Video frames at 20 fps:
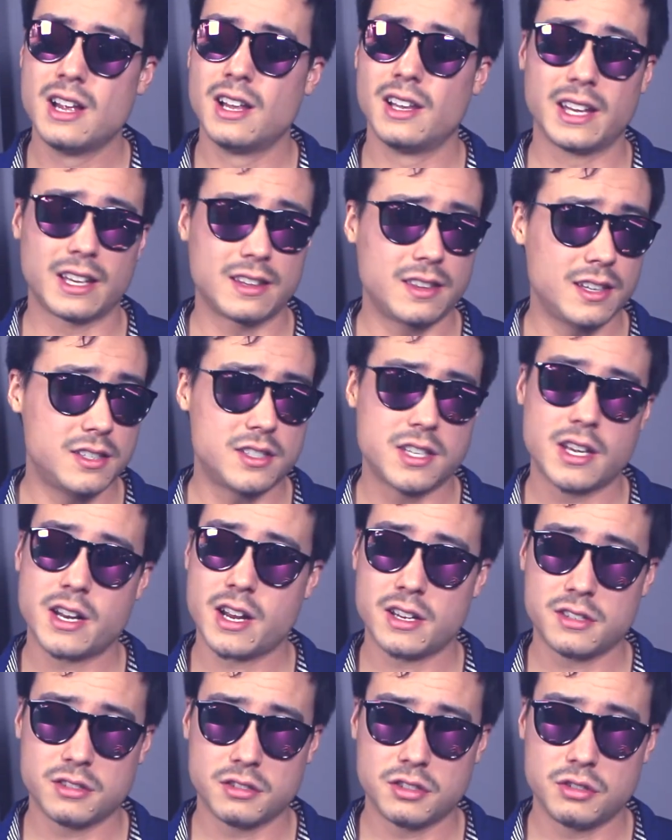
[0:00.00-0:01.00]
Like, these
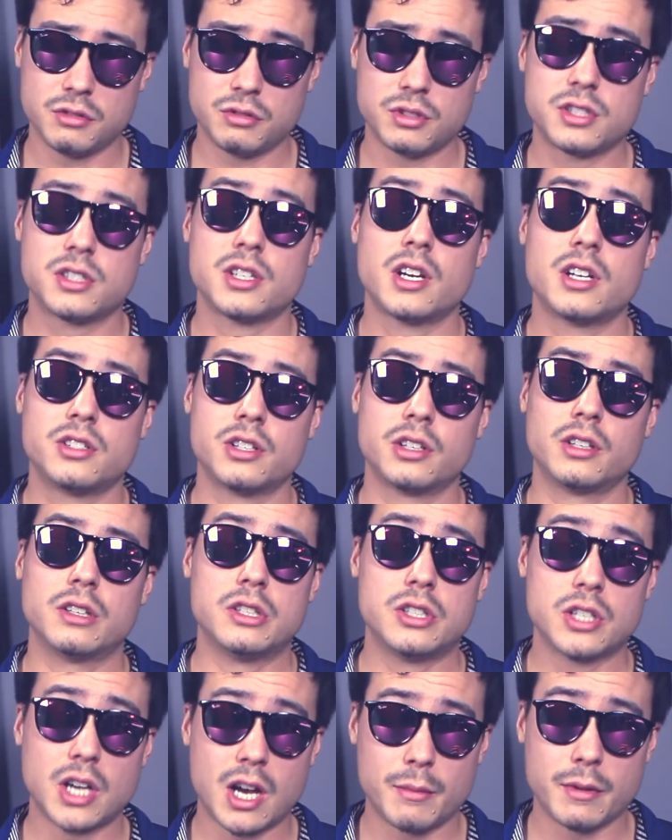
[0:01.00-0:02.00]
Sennheisers do such a good
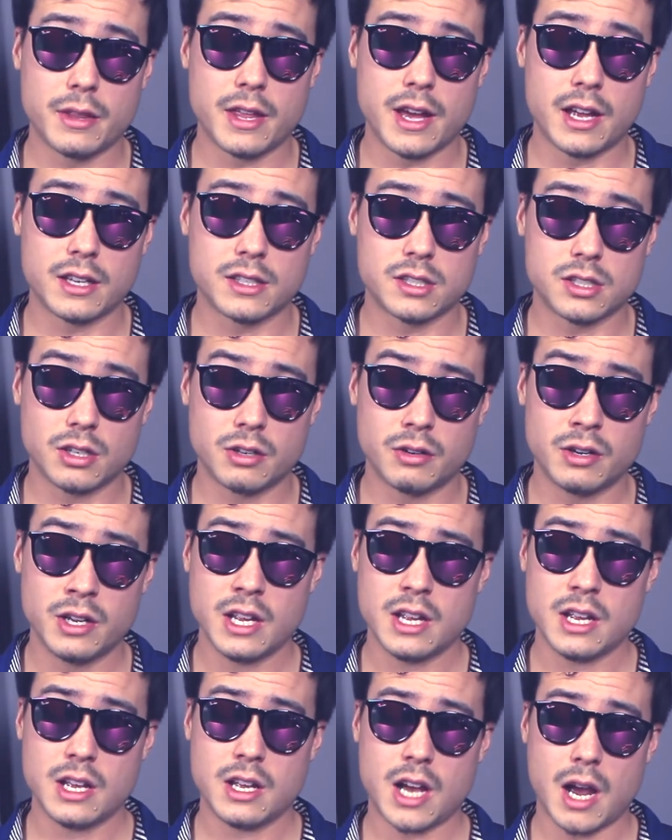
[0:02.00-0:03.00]
job of that. So,
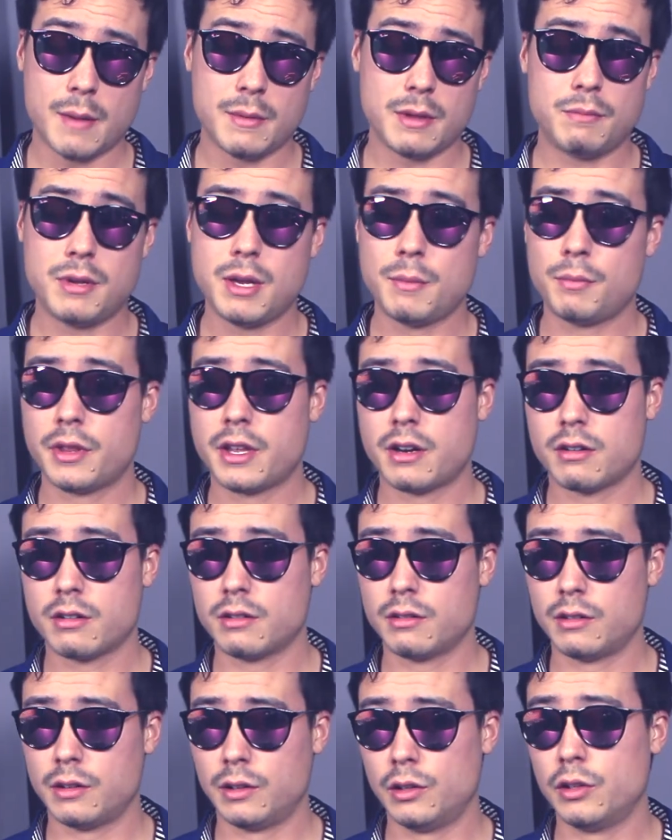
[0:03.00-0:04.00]
I mean, people that
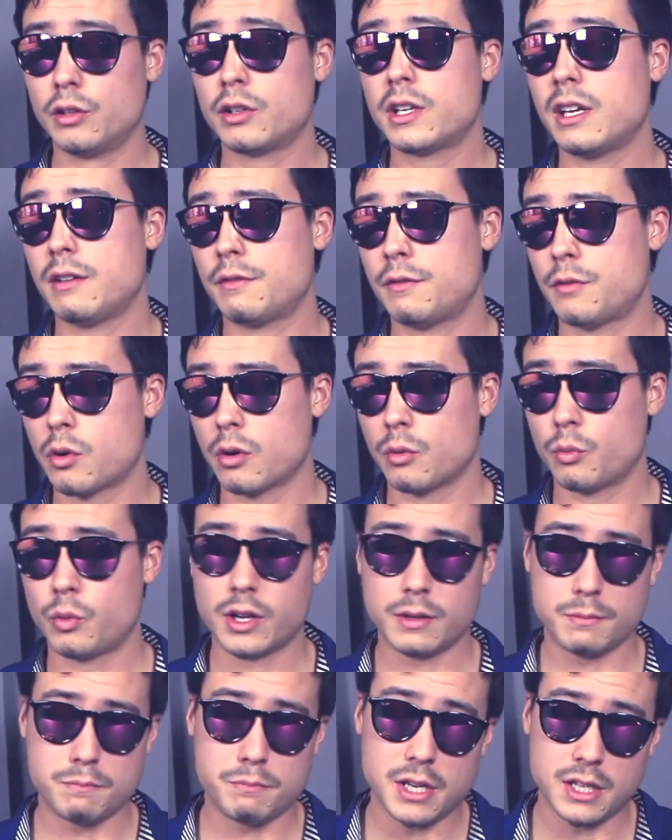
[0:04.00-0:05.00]
are looking for
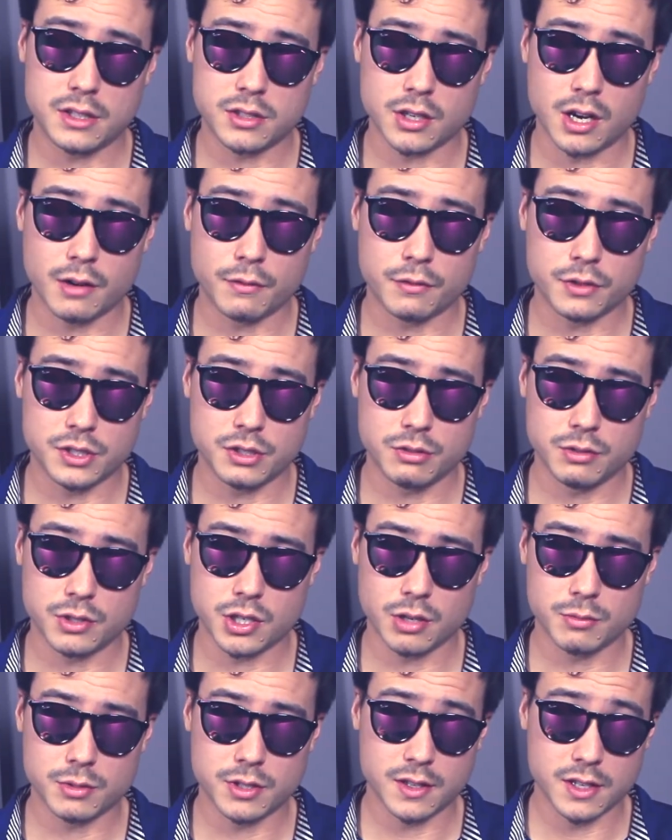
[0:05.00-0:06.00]
what Beats offers you in
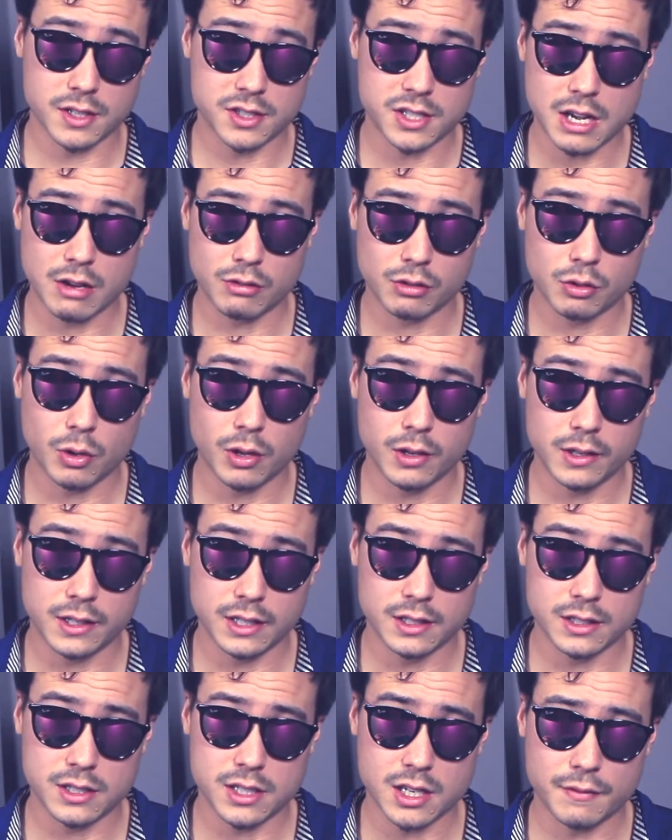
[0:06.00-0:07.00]
terms of the sound quality
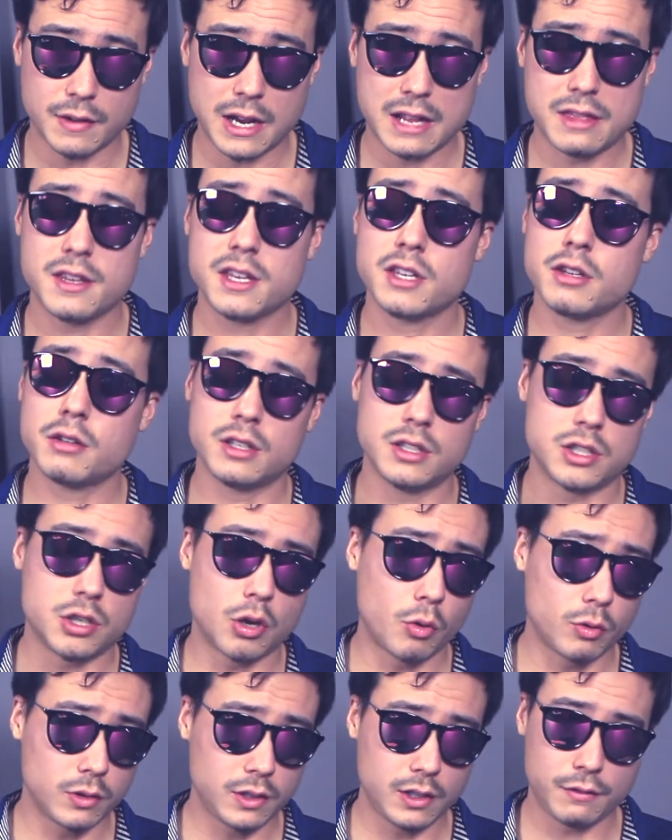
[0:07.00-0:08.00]
and stuff, I think you can
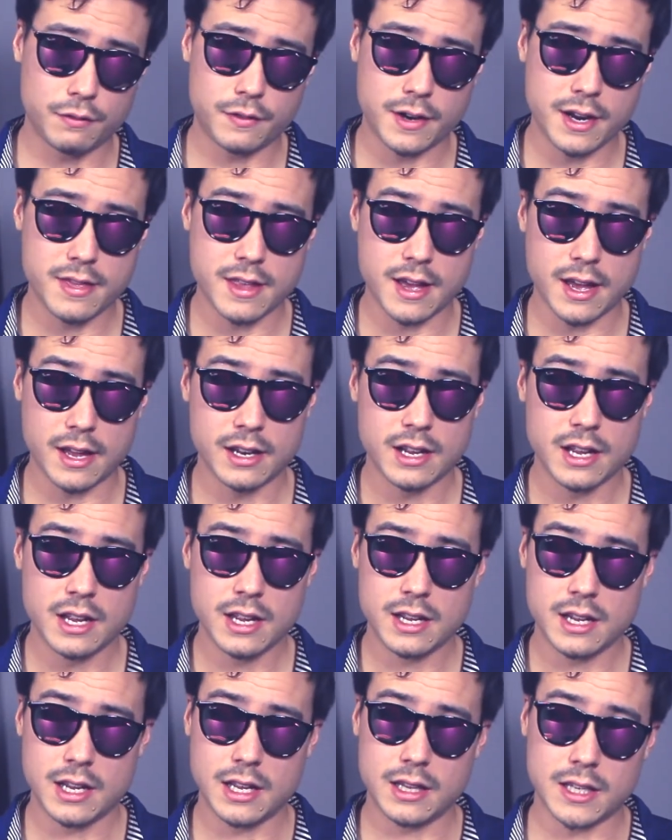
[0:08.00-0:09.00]
totally find that
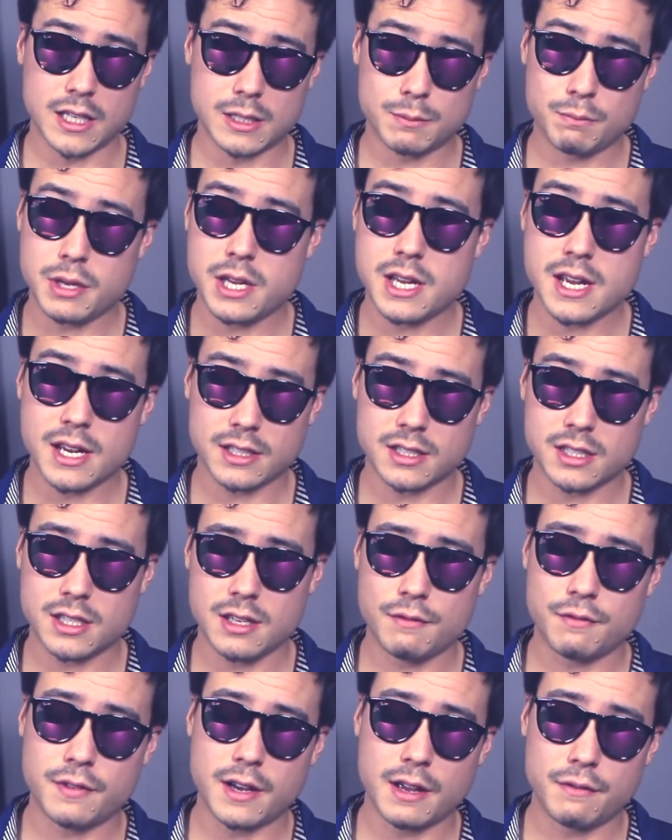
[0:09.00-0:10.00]
in these
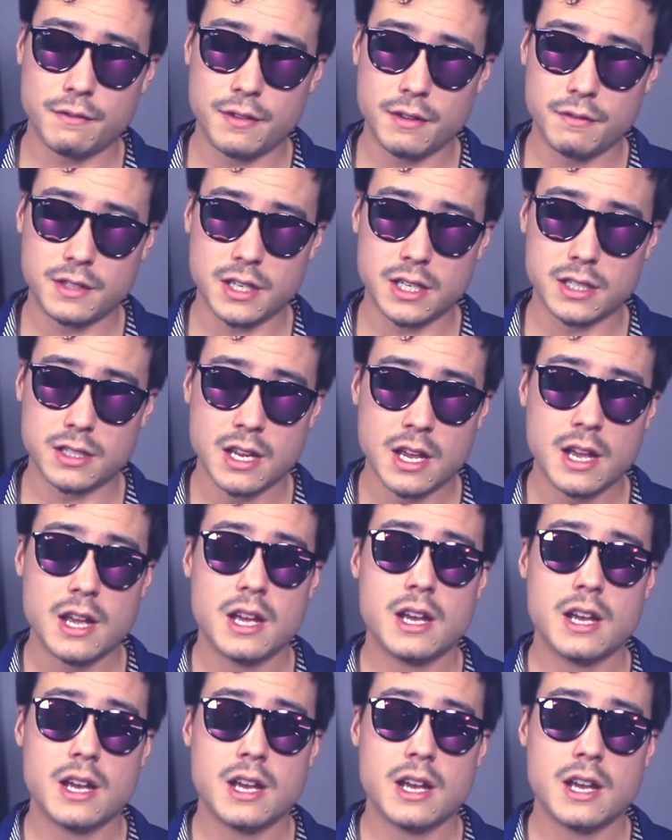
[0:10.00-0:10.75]
PXC 550s